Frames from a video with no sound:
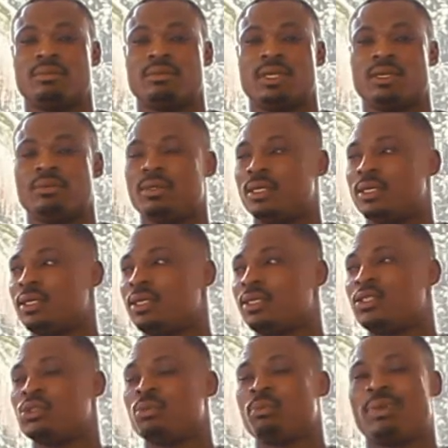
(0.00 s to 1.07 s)
maybe
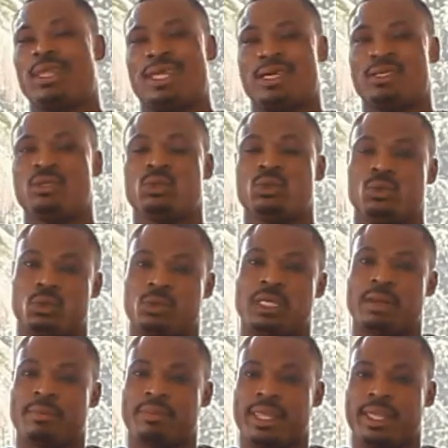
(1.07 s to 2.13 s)
you plan to do
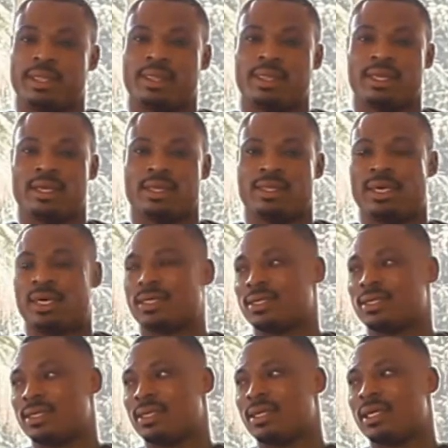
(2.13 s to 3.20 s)
something and that
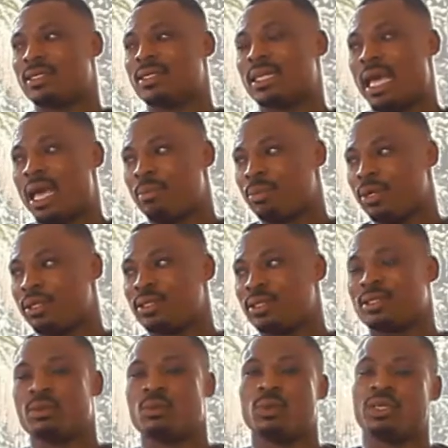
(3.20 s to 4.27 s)
thing that
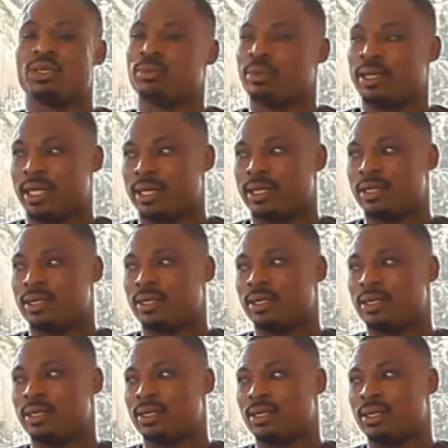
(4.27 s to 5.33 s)
happens the way you planned
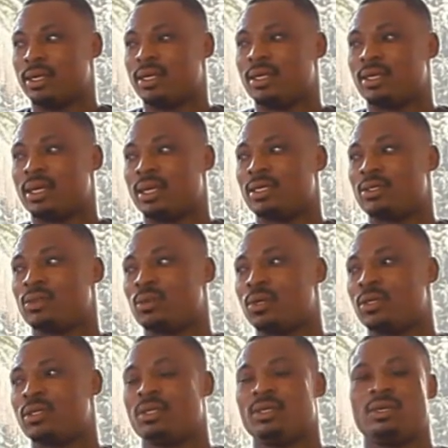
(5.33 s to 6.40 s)
it. That is
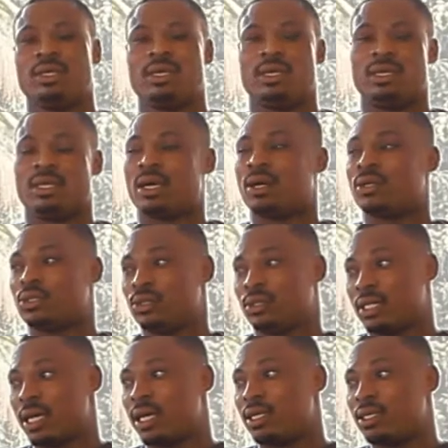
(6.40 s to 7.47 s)
what in our
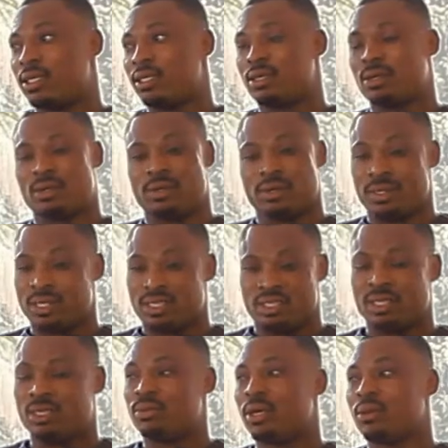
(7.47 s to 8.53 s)
society or in
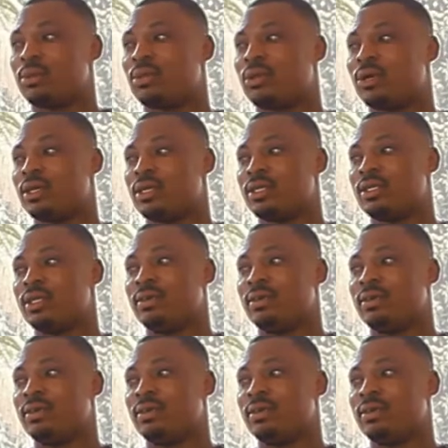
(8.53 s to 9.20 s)
general we call it